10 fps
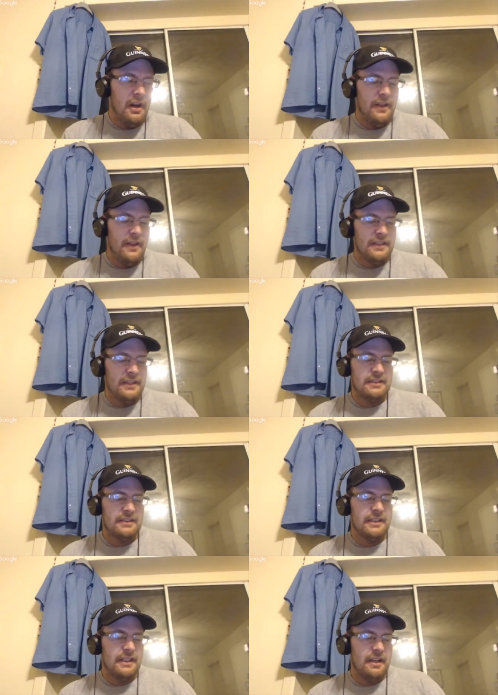That's actually
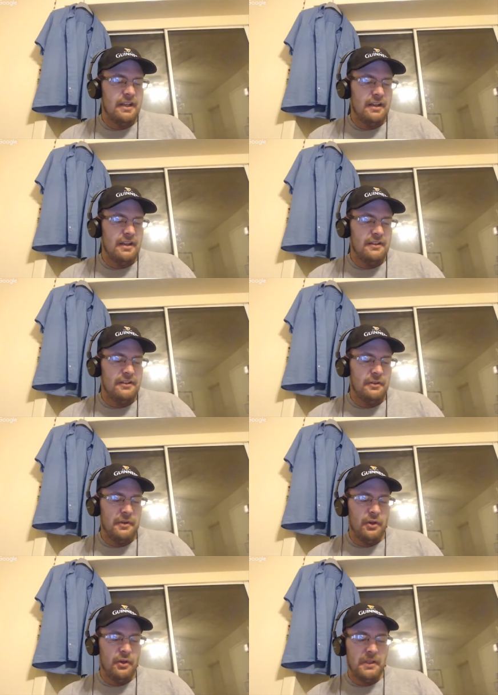uh, you'll be you'll
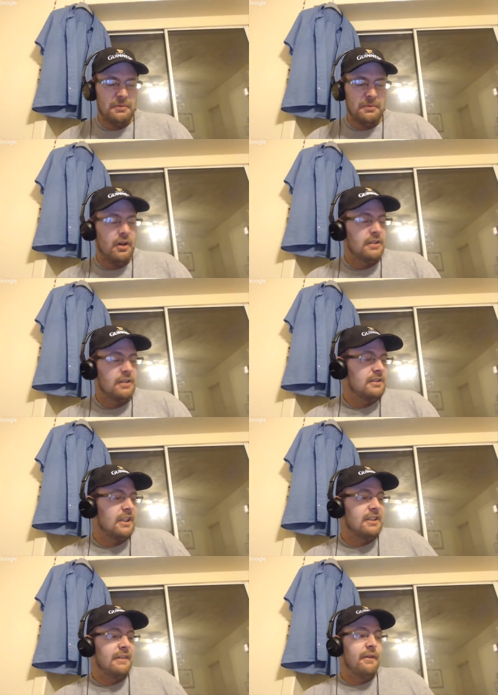be surprised. It's actually
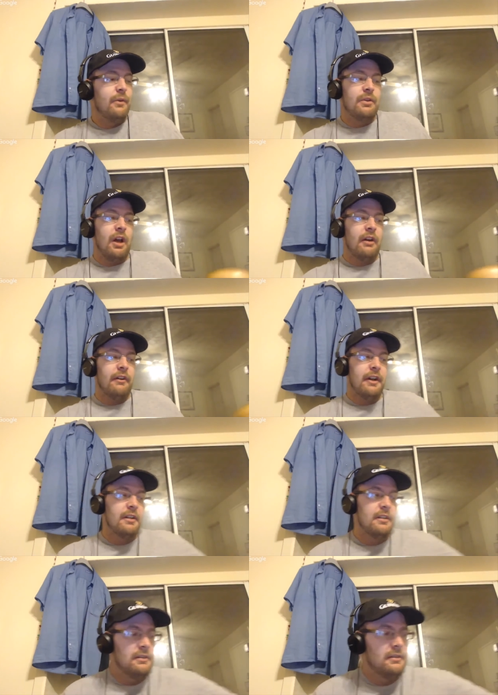food coloring.
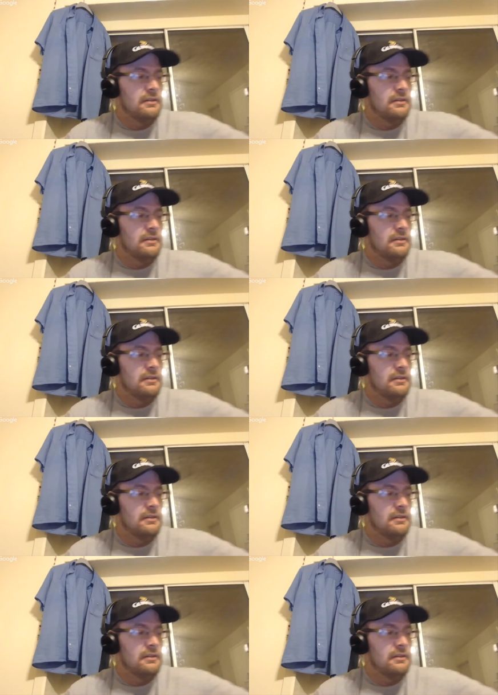Let me